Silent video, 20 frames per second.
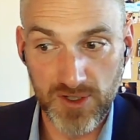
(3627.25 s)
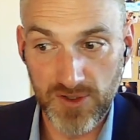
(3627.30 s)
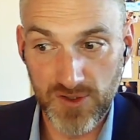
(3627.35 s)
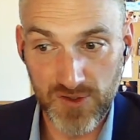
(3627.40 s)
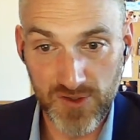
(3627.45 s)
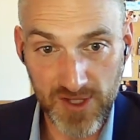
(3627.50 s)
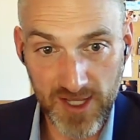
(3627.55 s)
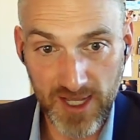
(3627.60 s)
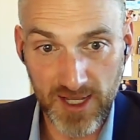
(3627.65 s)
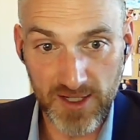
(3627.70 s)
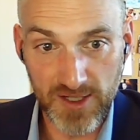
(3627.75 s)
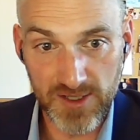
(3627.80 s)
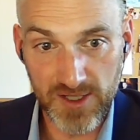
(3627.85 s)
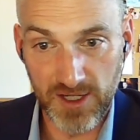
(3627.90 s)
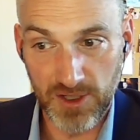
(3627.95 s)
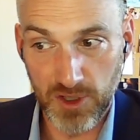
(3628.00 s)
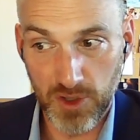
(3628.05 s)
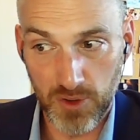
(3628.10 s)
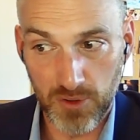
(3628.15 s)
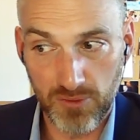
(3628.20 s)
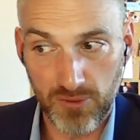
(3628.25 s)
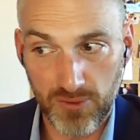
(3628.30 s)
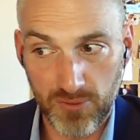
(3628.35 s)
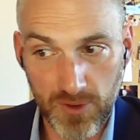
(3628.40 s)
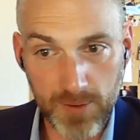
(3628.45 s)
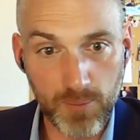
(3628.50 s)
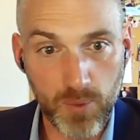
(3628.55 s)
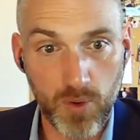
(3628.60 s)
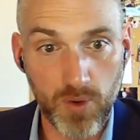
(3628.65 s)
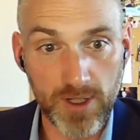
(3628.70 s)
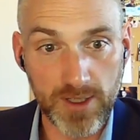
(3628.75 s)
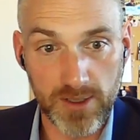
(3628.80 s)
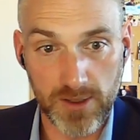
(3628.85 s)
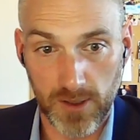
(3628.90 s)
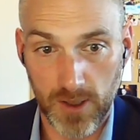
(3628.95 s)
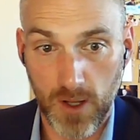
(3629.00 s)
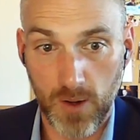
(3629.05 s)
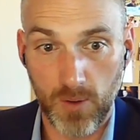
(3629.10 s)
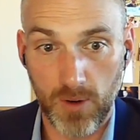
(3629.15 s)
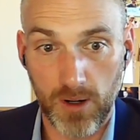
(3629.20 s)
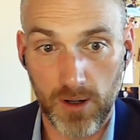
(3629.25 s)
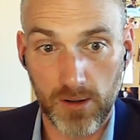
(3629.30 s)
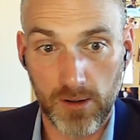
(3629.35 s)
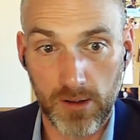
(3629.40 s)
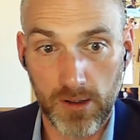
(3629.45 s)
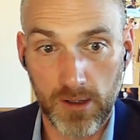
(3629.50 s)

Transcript: is this, and you're 3 points lower?